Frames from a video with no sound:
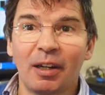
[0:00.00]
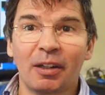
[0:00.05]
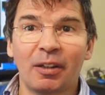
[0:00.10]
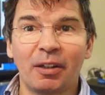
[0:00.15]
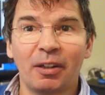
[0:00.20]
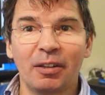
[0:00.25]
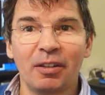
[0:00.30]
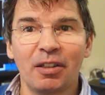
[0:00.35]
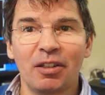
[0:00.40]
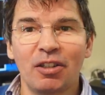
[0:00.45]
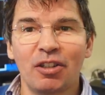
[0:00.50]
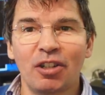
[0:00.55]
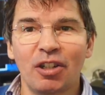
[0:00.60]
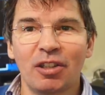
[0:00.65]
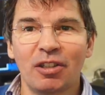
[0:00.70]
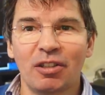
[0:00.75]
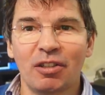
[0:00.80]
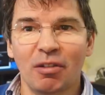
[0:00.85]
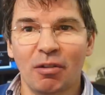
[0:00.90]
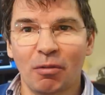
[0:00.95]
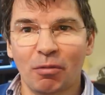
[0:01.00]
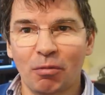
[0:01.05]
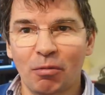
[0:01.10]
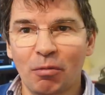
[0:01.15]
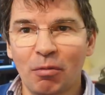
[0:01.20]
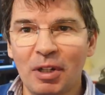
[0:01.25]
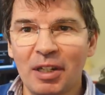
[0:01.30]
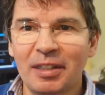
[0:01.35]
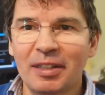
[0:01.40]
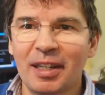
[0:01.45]
couldn't just
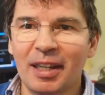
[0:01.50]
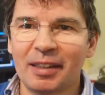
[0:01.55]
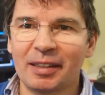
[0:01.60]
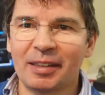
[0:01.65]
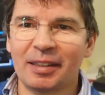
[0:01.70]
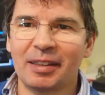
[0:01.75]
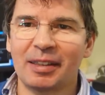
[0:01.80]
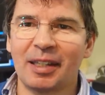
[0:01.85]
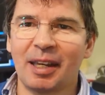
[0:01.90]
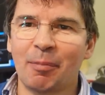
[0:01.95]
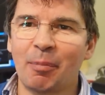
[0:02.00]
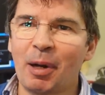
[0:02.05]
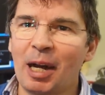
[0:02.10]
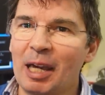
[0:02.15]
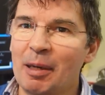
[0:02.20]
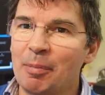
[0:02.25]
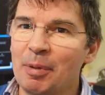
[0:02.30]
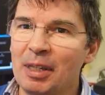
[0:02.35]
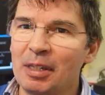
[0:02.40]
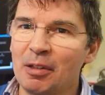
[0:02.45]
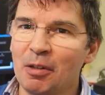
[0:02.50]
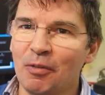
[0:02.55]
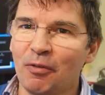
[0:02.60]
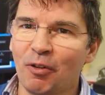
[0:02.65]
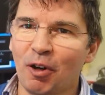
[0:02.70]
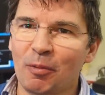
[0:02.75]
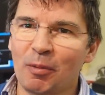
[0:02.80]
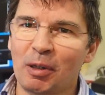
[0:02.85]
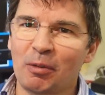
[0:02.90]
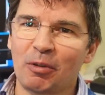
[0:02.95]
reset the uh, Pi Pico
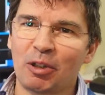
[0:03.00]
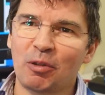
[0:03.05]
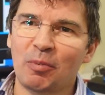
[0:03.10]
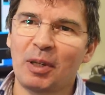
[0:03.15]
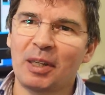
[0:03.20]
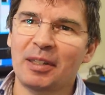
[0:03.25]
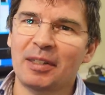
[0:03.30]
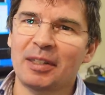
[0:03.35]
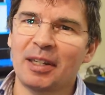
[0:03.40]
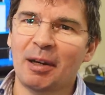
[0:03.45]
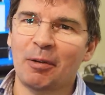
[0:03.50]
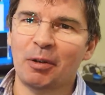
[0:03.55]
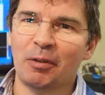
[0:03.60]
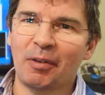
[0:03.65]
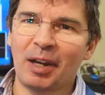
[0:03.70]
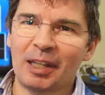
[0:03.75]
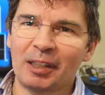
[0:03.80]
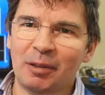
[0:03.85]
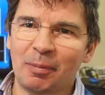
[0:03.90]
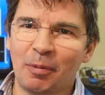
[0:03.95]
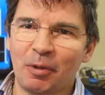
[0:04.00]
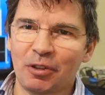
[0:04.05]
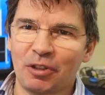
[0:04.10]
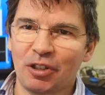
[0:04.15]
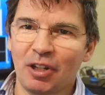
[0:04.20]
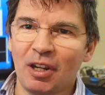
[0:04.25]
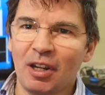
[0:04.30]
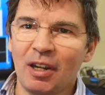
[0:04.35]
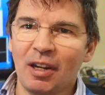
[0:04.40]
for me, which means I would have had to push